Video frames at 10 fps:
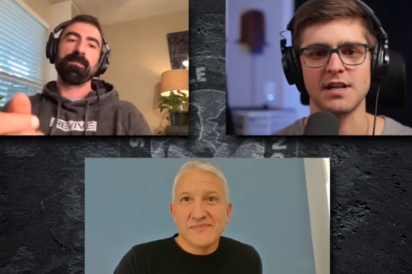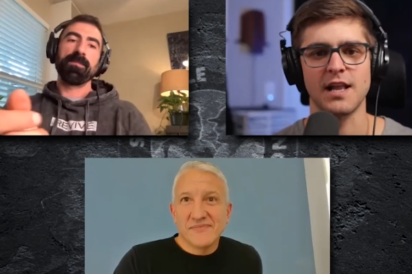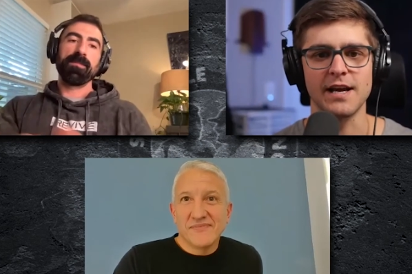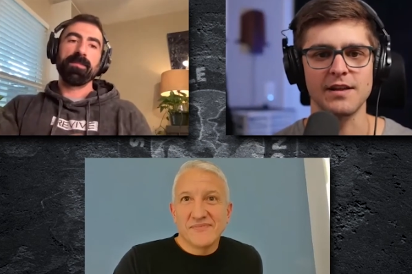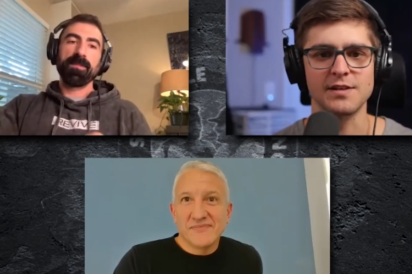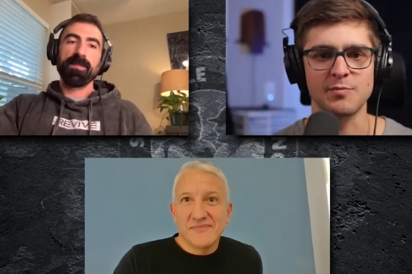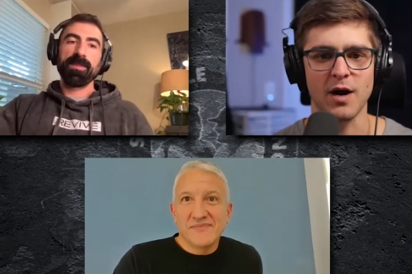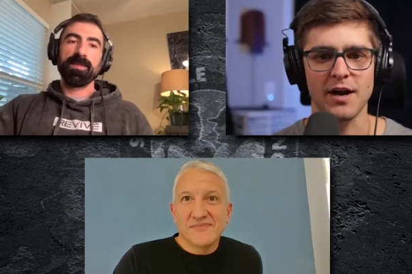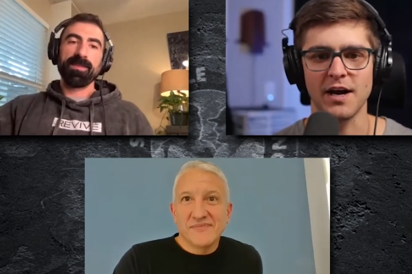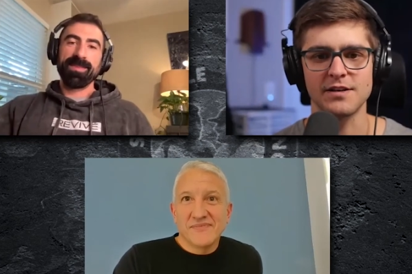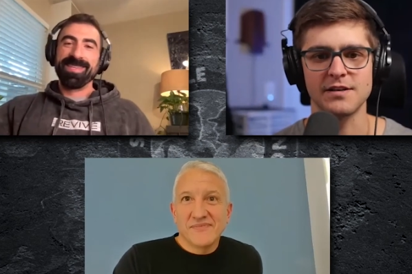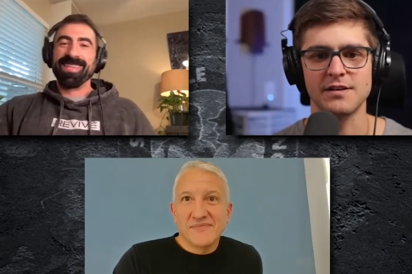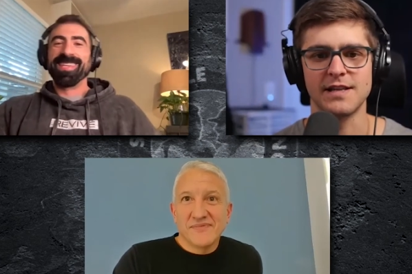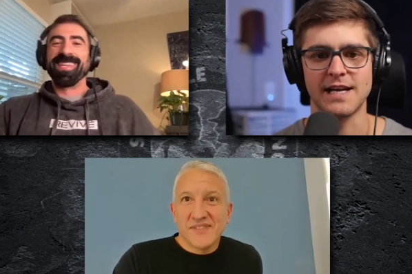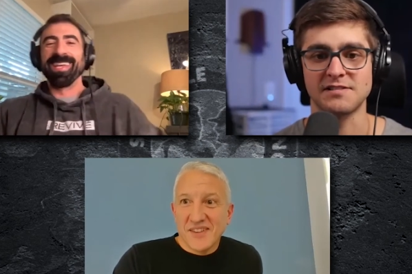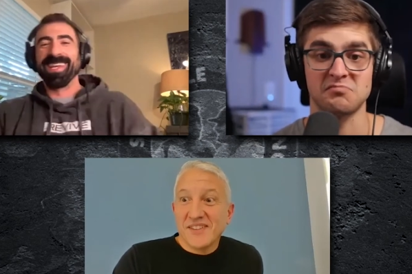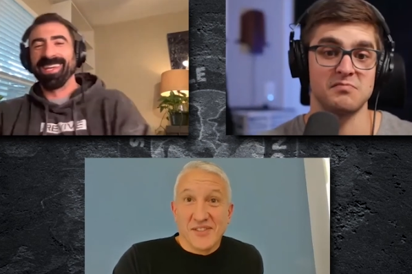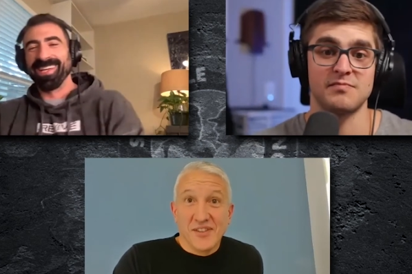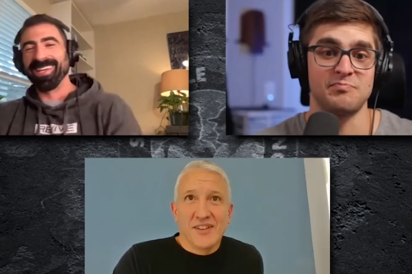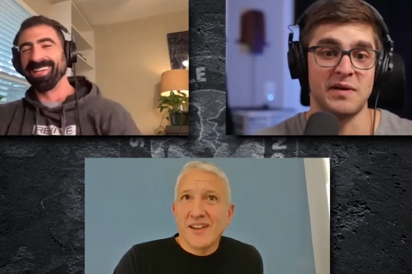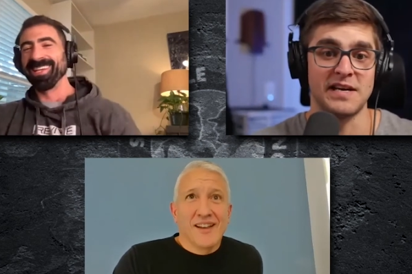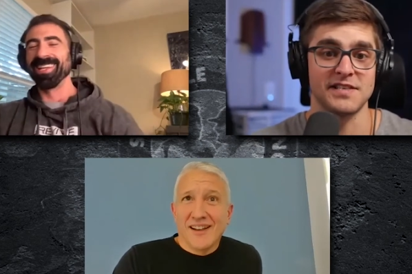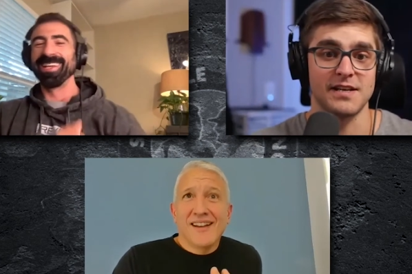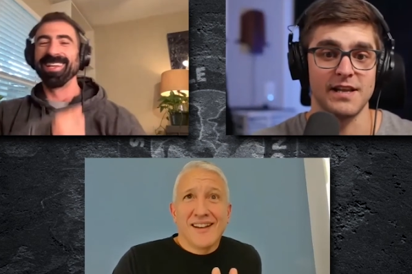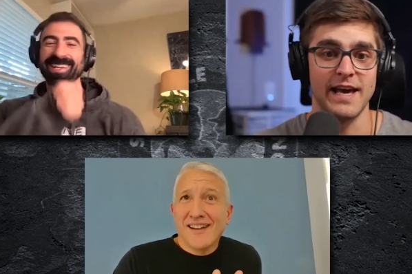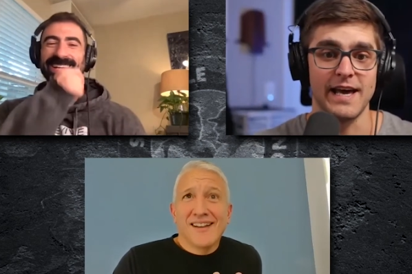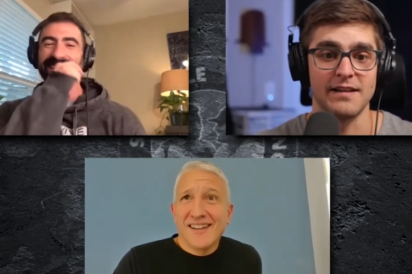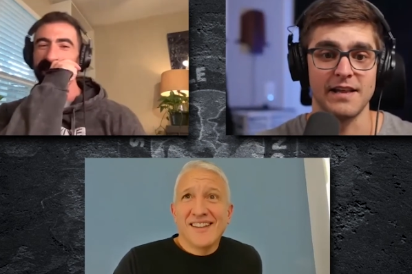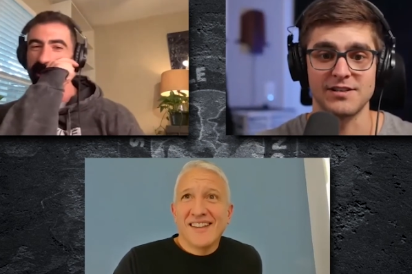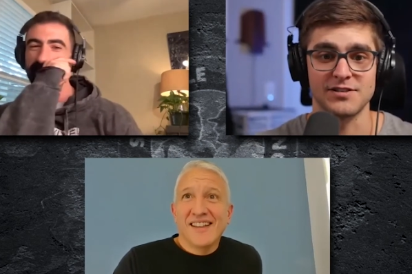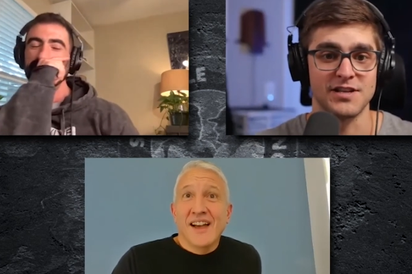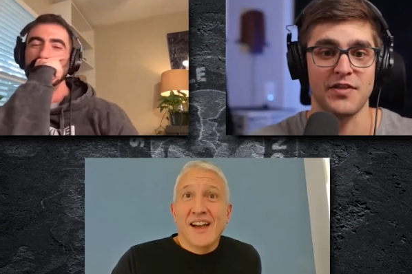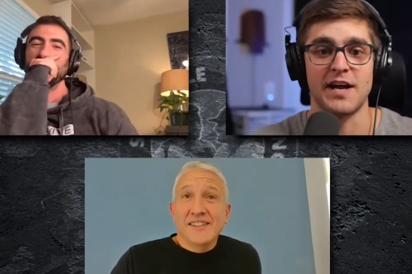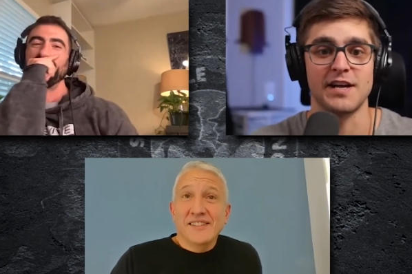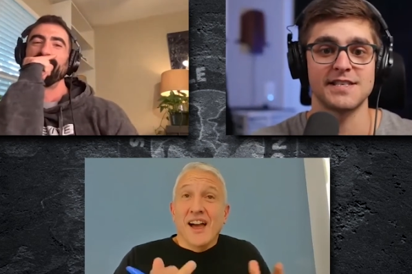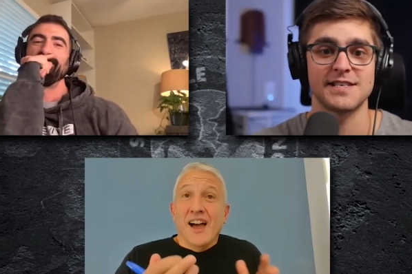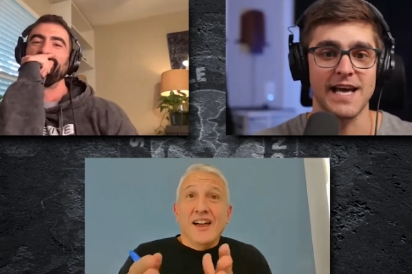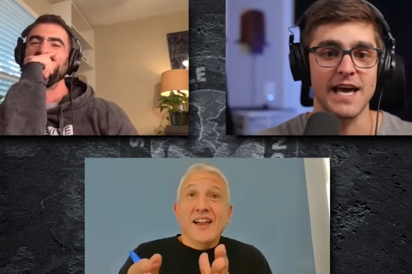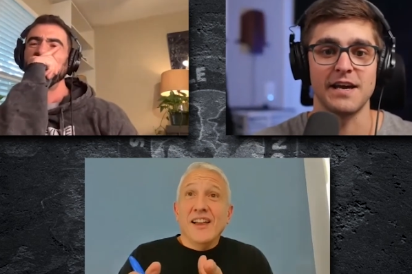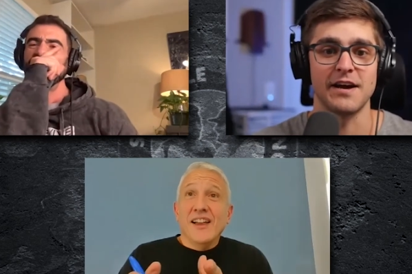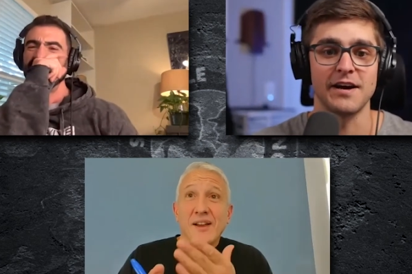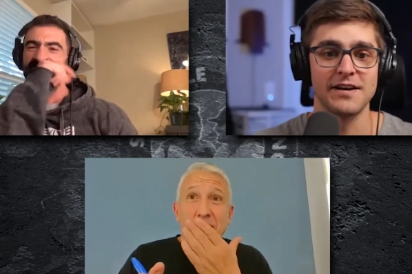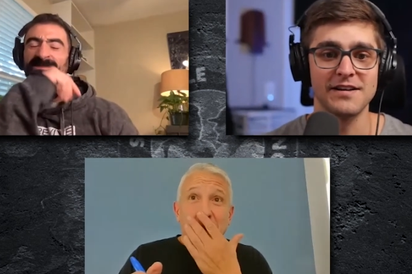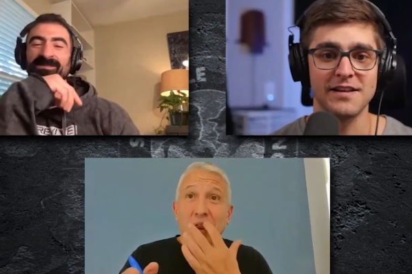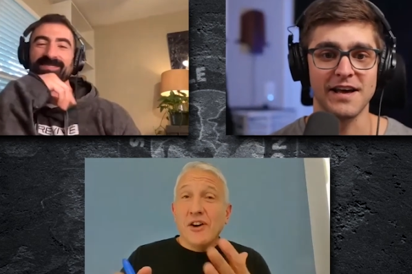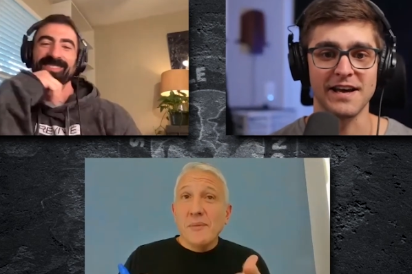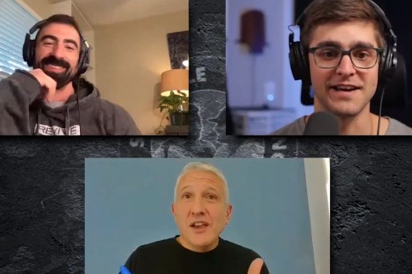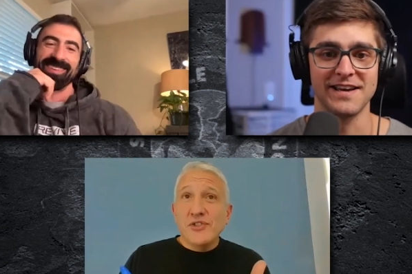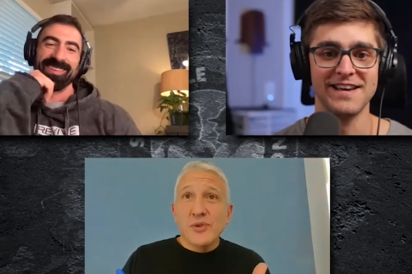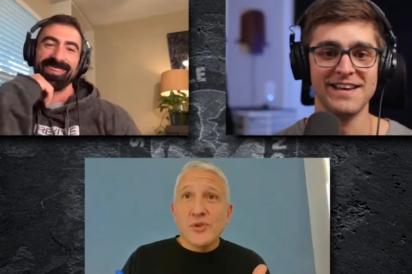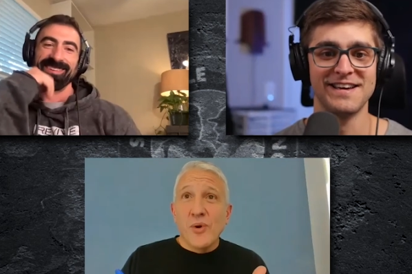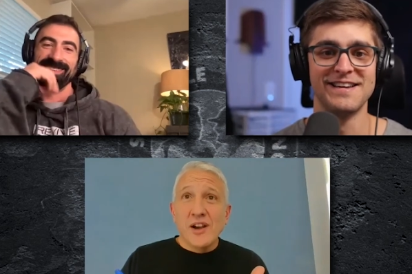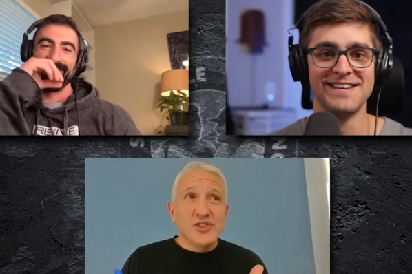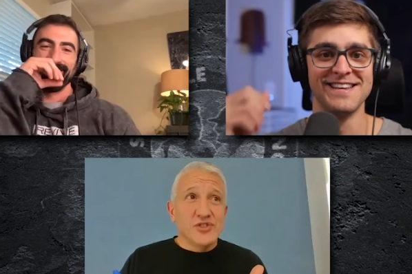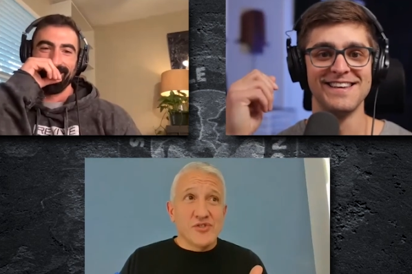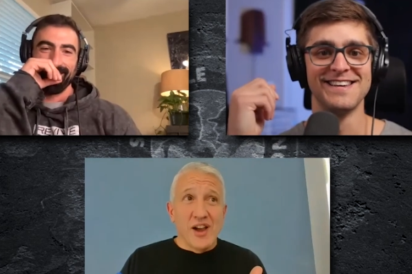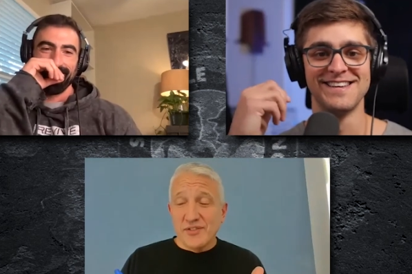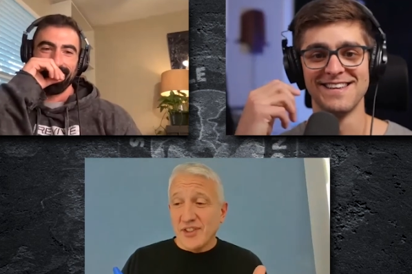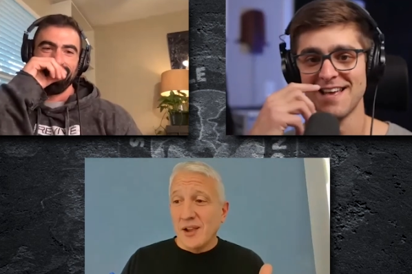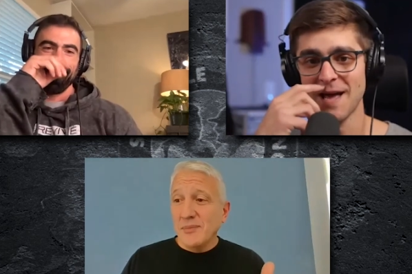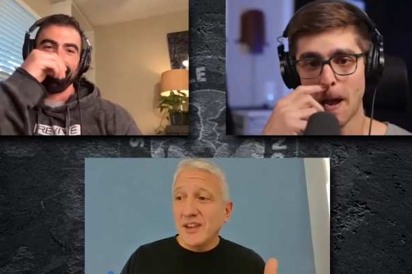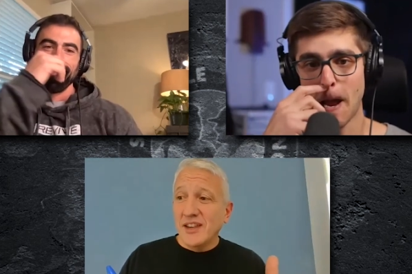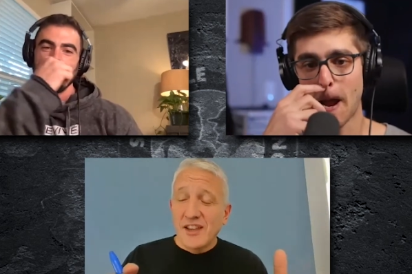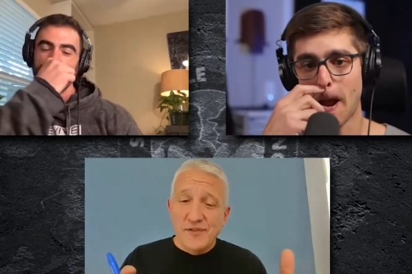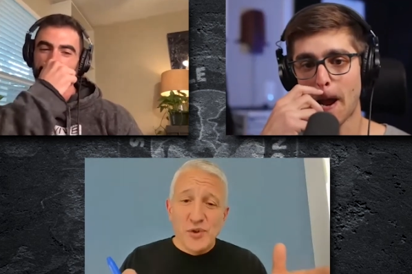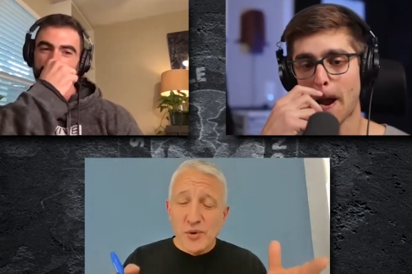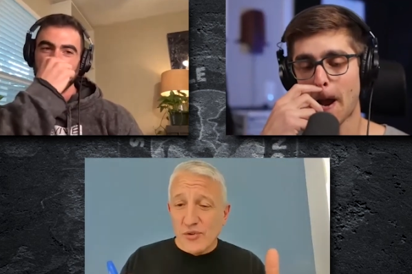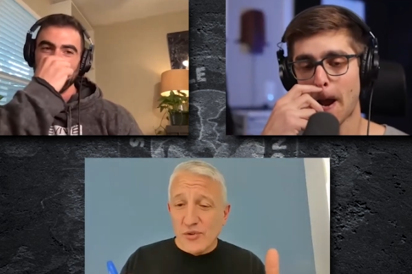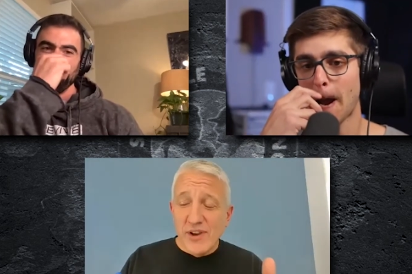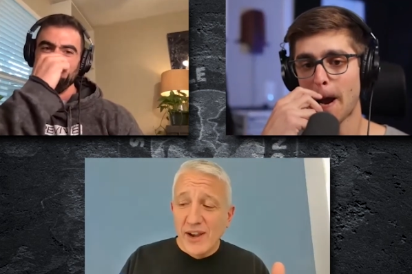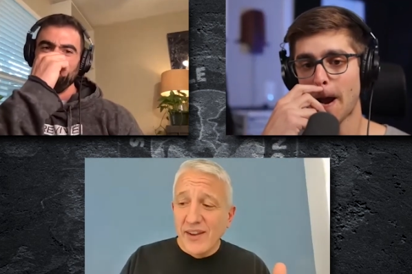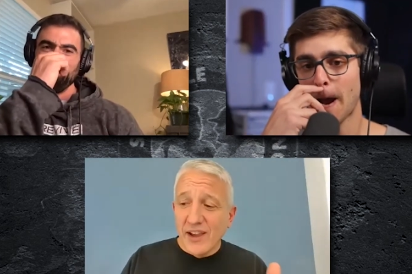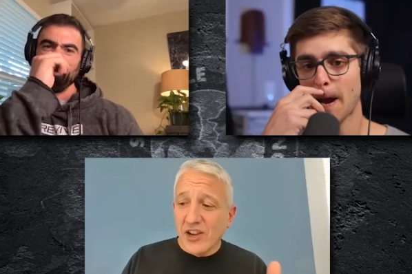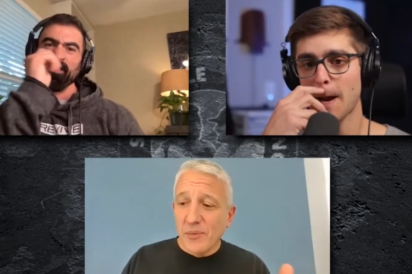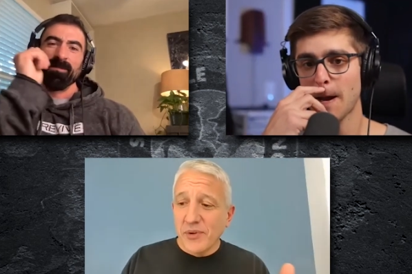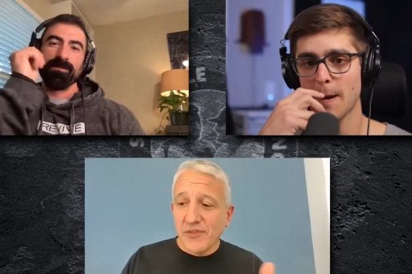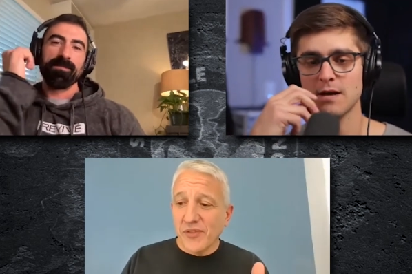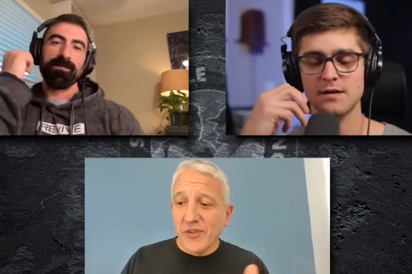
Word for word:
Speaker 1: like this product. And
Speaker 2: that's
Speaker 1: basically it. Like, there's nothing else to say here.
Speaker 2: Now, let me ask you a question, Travis. I mean, if you were creating that company from the